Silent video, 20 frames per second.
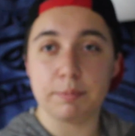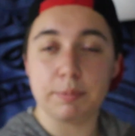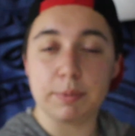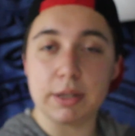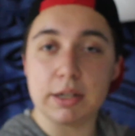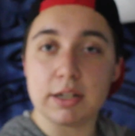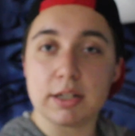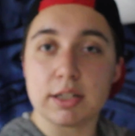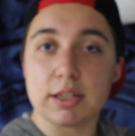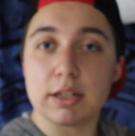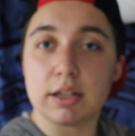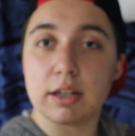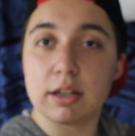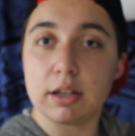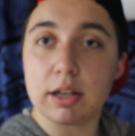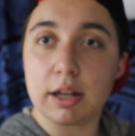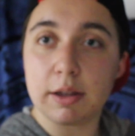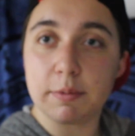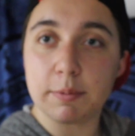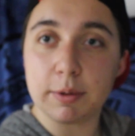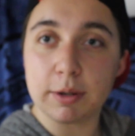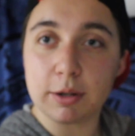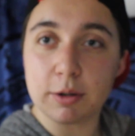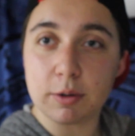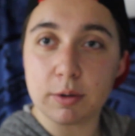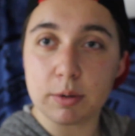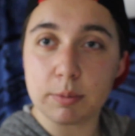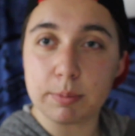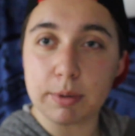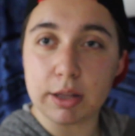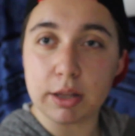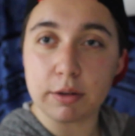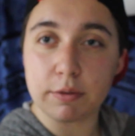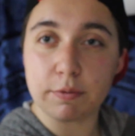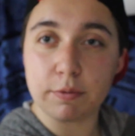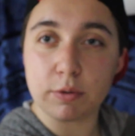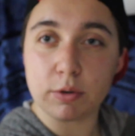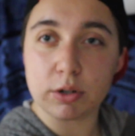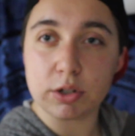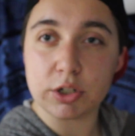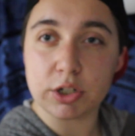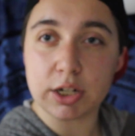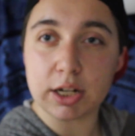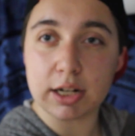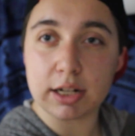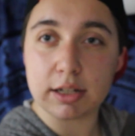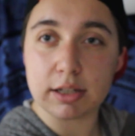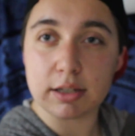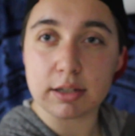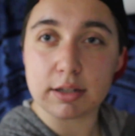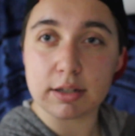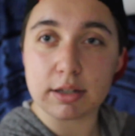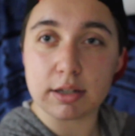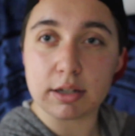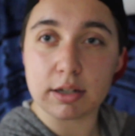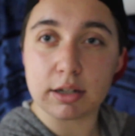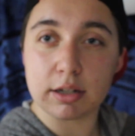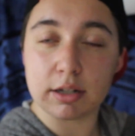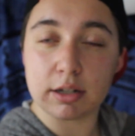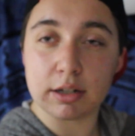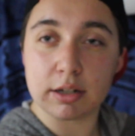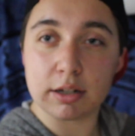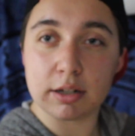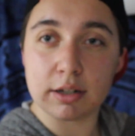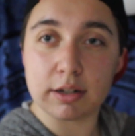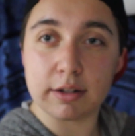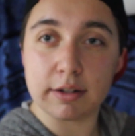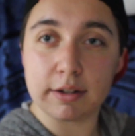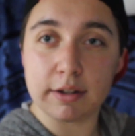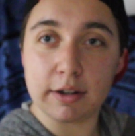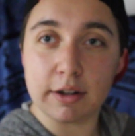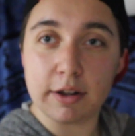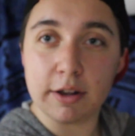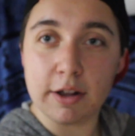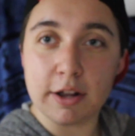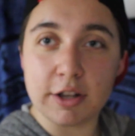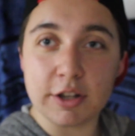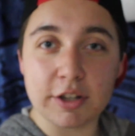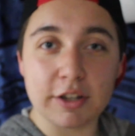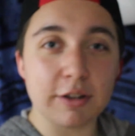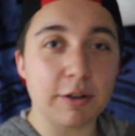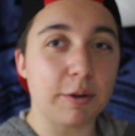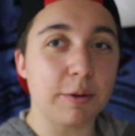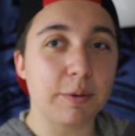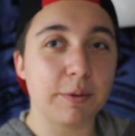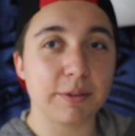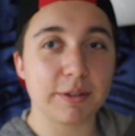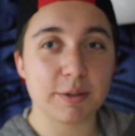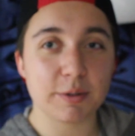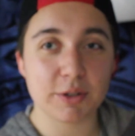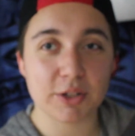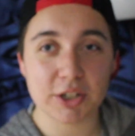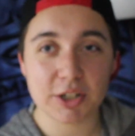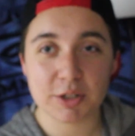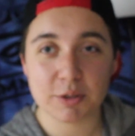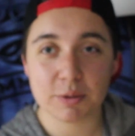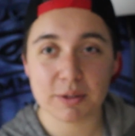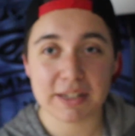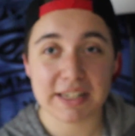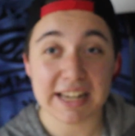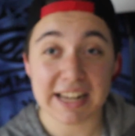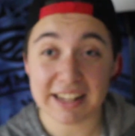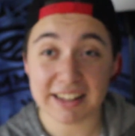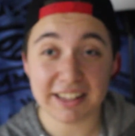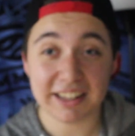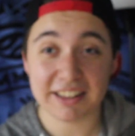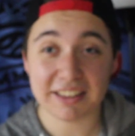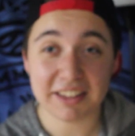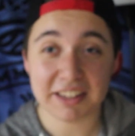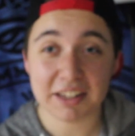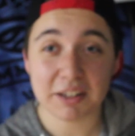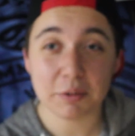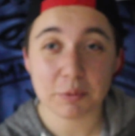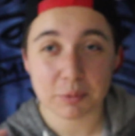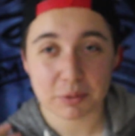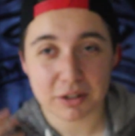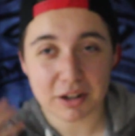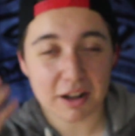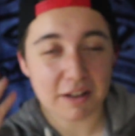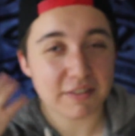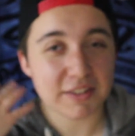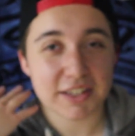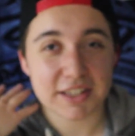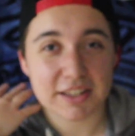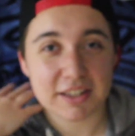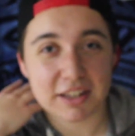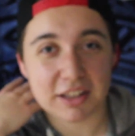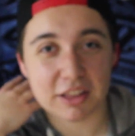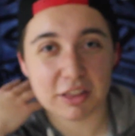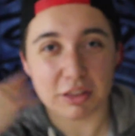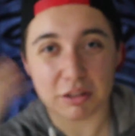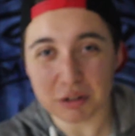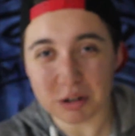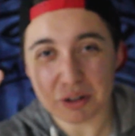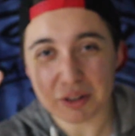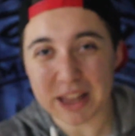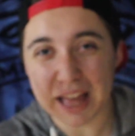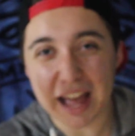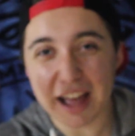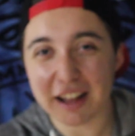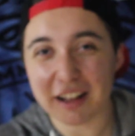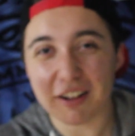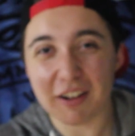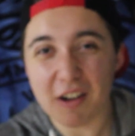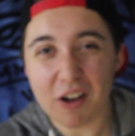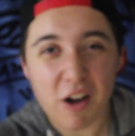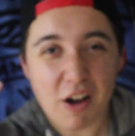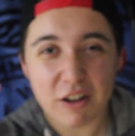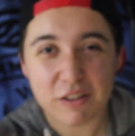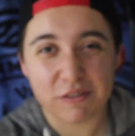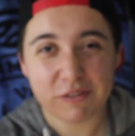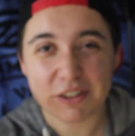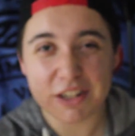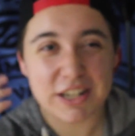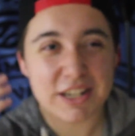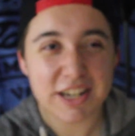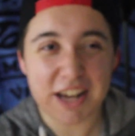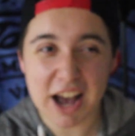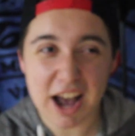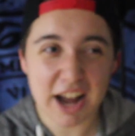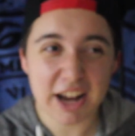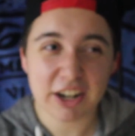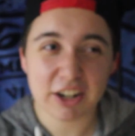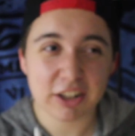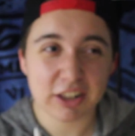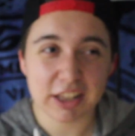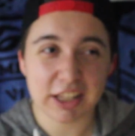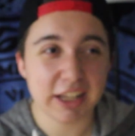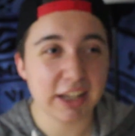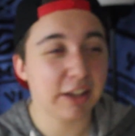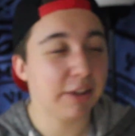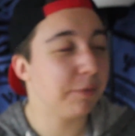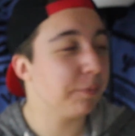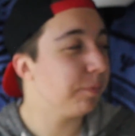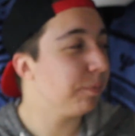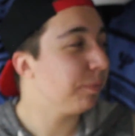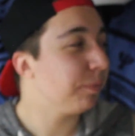because I've been going by the 4 shots. So, switching to a daily thing would obviously throw that off entirely.